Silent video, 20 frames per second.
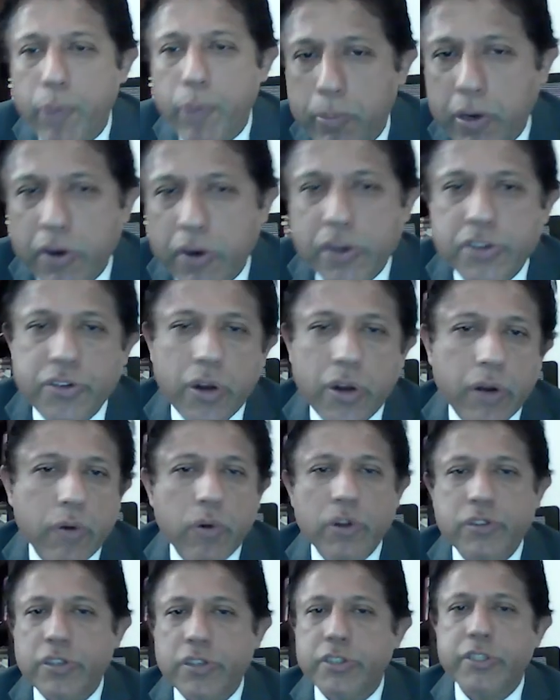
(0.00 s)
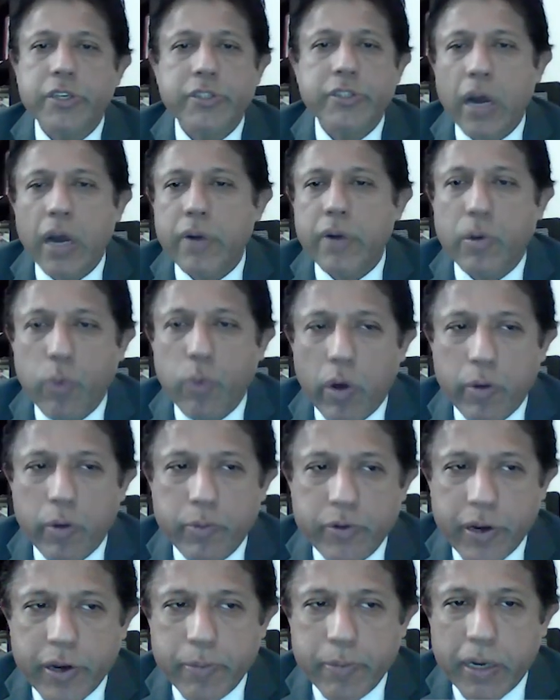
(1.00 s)
pulmonary sarcoidosis does not require
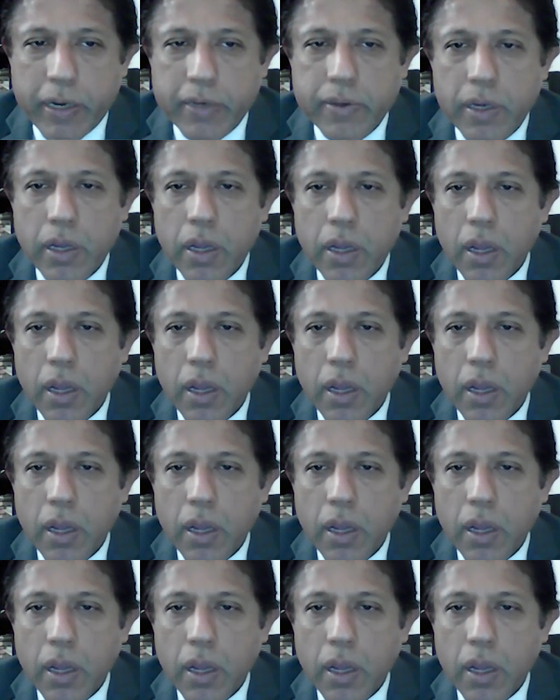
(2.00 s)
treatment.